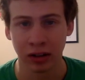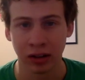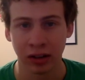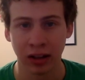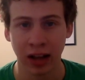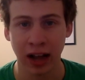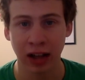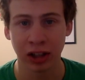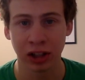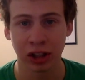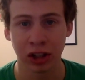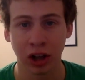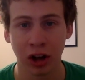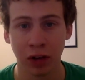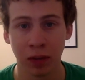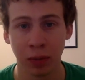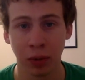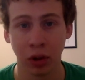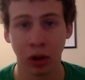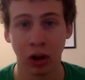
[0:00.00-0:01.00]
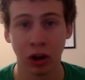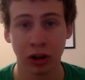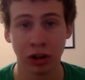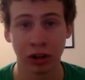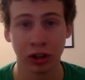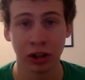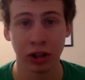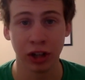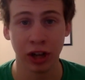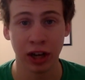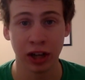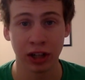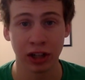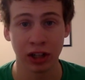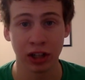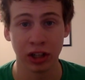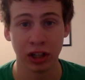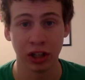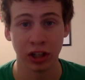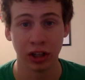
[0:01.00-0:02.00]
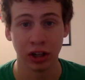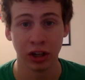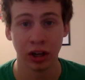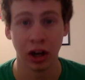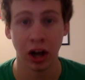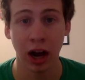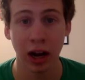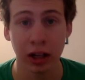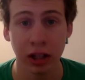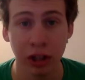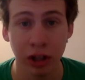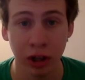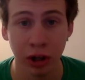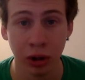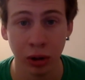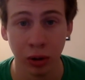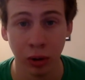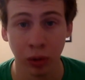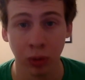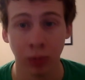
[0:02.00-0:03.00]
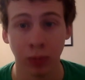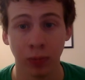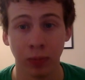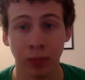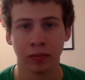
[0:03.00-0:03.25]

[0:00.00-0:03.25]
That stuff belongs to Jesse, not you.